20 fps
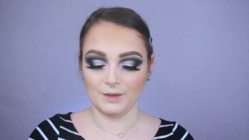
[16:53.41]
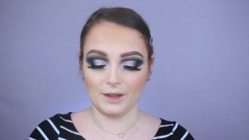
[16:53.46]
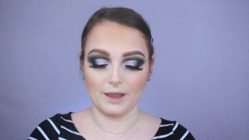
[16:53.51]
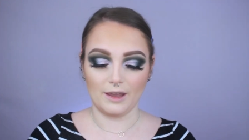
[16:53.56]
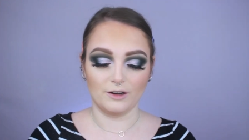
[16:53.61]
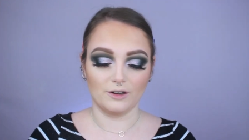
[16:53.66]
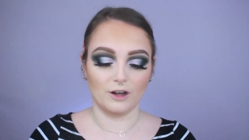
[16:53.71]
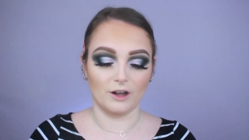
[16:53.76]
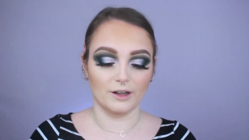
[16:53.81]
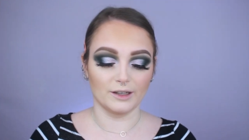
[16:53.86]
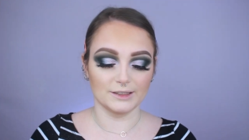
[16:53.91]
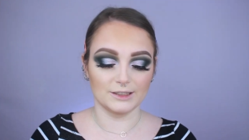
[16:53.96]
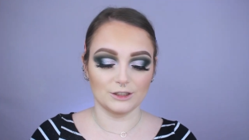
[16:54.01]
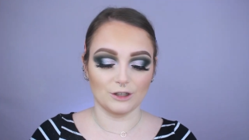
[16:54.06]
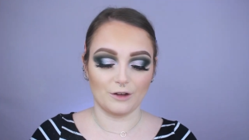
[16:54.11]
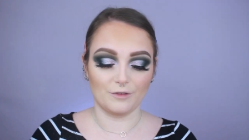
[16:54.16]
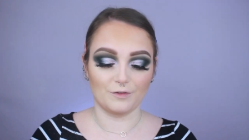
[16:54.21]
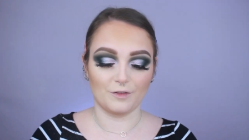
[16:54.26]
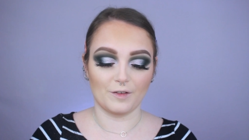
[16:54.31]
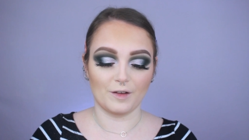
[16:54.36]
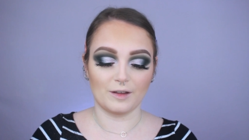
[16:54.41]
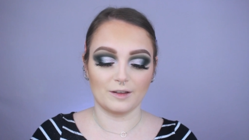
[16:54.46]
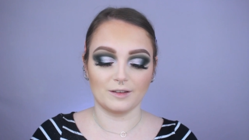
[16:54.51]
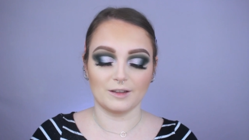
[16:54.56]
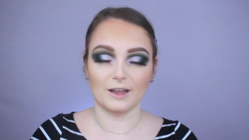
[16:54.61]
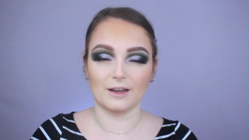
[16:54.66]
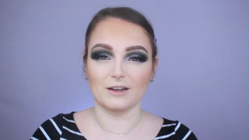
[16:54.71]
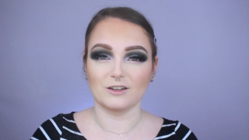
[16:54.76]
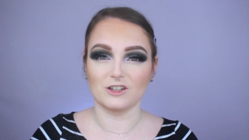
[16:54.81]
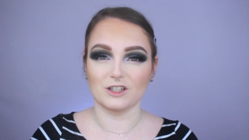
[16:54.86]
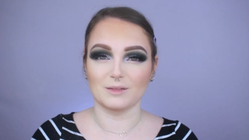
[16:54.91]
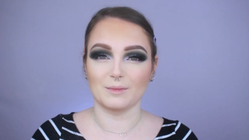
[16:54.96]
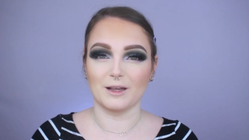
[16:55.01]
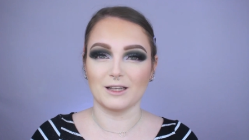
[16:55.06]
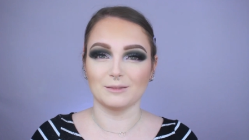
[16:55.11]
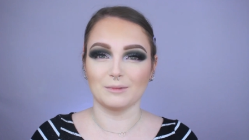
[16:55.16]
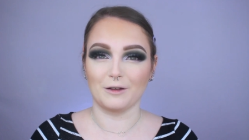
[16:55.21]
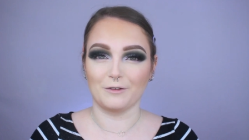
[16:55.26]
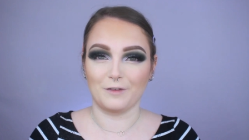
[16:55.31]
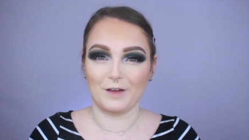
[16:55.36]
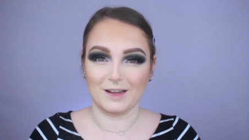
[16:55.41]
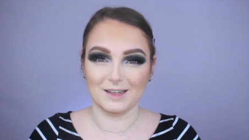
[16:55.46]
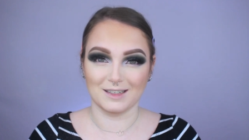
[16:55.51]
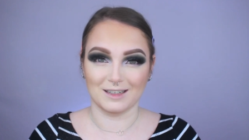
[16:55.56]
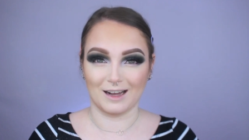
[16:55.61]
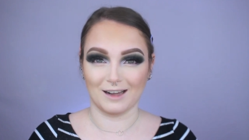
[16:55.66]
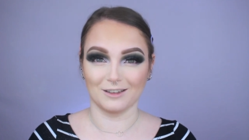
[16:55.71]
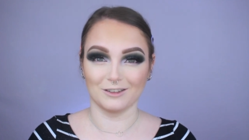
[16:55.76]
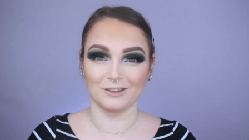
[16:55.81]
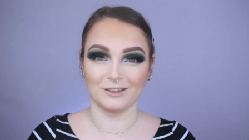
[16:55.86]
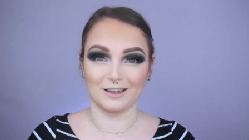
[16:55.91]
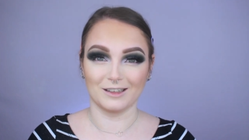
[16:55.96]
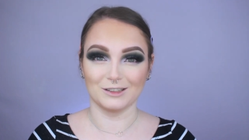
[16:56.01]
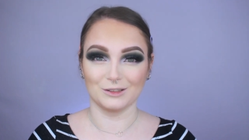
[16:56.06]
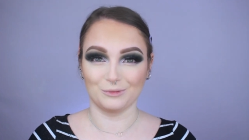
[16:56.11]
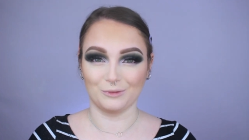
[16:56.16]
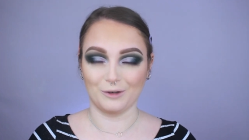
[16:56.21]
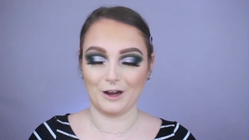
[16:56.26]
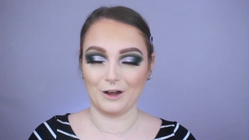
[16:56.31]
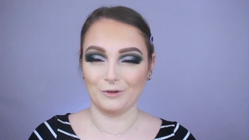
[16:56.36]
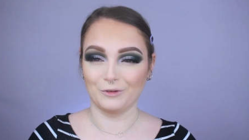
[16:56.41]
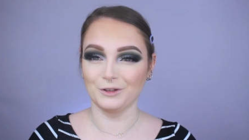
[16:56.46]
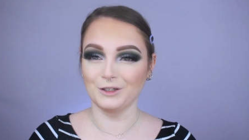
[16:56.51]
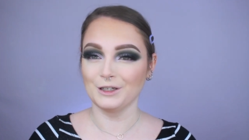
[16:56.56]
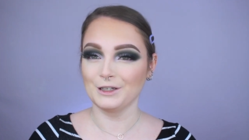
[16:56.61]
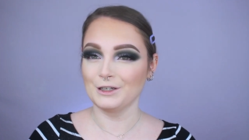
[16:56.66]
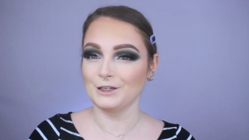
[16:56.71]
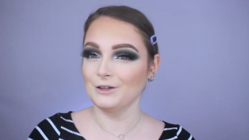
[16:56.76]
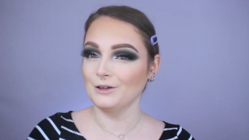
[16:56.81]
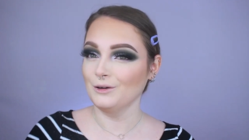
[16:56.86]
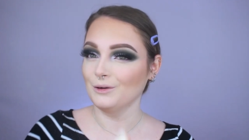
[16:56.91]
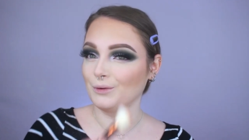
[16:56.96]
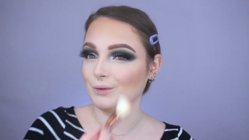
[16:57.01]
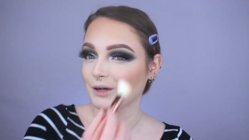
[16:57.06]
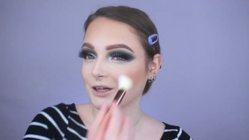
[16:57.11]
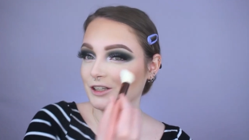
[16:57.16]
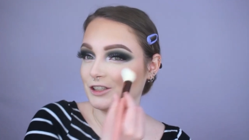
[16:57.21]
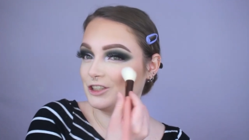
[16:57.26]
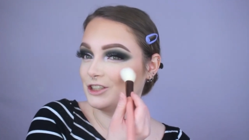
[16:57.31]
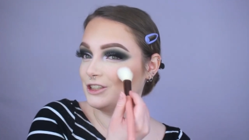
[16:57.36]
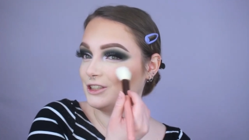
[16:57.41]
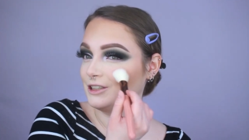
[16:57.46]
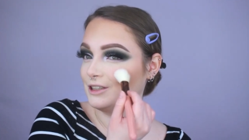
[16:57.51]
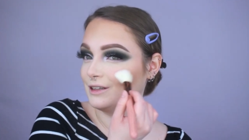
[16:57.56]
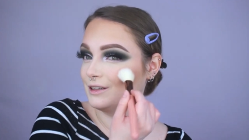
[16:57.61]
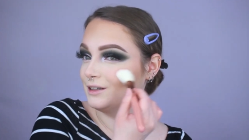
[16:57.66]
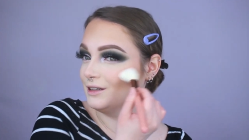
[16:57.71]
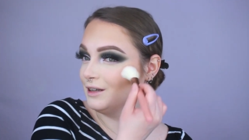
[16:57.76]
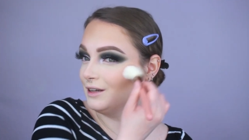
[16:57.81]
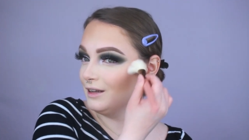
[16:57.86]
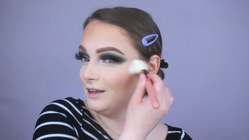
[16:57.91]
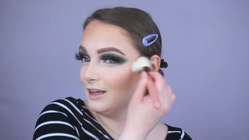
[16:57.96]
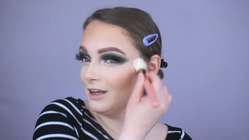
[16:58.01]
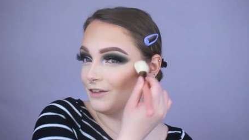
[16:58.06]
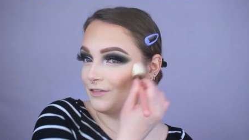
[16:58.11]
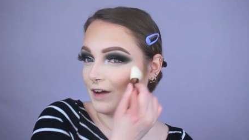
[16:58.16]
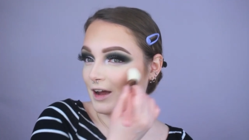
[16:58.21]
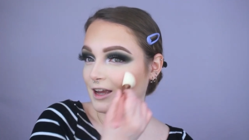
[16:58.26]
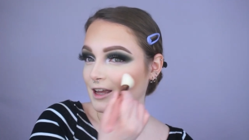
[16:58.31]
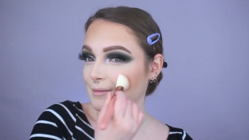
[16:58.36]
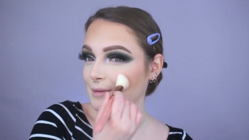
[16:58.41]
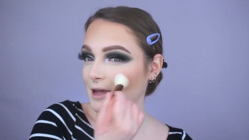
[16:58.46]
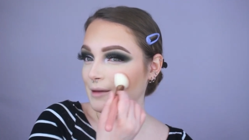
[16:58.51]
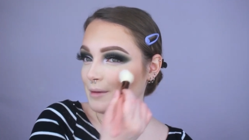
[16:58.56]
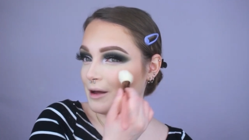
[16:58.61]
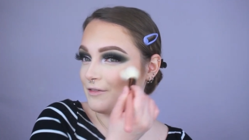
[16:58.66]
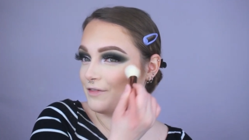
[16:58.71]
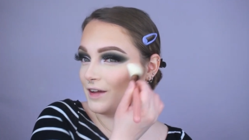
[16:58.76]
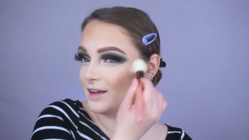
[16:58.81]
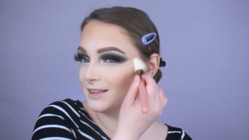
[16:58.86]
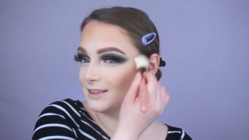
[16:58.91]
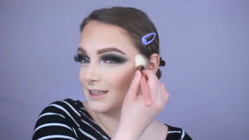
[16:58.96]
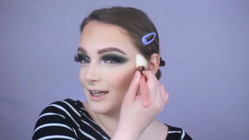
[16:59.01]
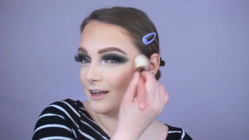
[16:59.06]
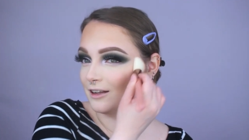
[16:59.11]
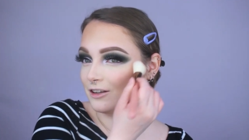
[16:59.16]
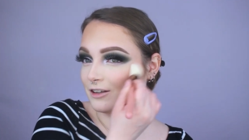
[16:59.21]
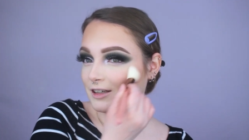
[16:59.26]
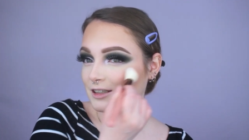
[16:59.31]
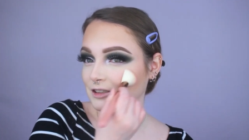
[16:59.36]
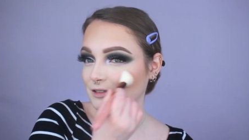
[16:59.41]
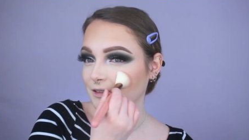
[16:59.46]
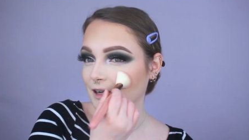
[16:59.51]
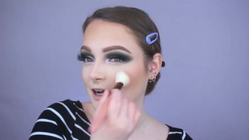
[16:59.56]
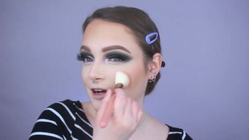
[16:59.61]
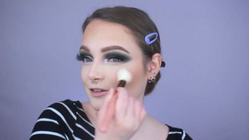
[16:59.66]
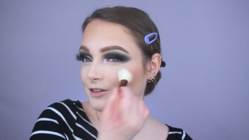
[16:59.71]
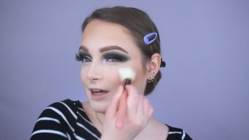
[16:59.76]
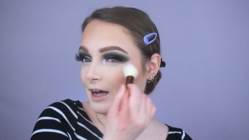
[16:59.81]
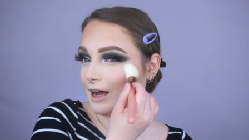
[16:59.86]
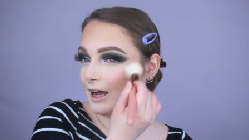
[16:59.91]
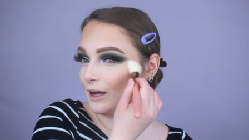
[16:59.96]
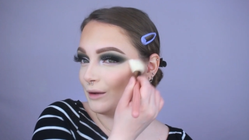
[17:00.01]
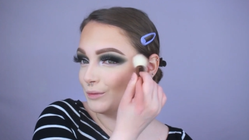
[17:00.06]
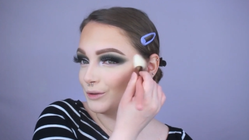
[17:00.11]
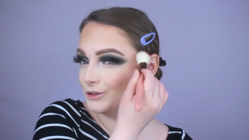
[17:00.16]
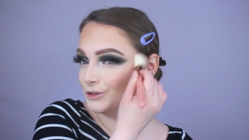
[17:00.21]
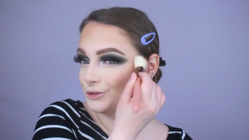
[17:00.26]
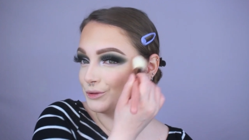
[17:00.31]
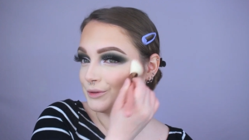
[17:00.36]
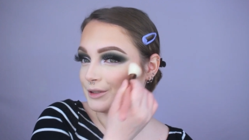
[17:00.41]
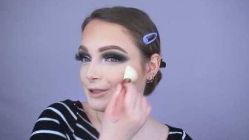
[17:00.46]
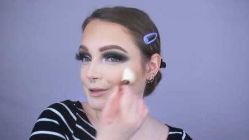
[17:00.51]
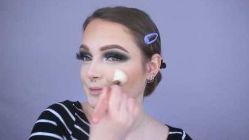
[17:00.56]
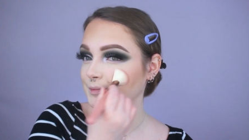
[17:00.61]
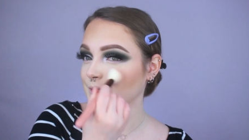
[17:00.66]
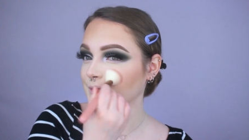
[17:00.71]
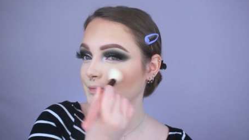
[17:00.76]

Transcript: And also I find that it just makes my face not look as round, which if I can make my face not look as round, I will do it.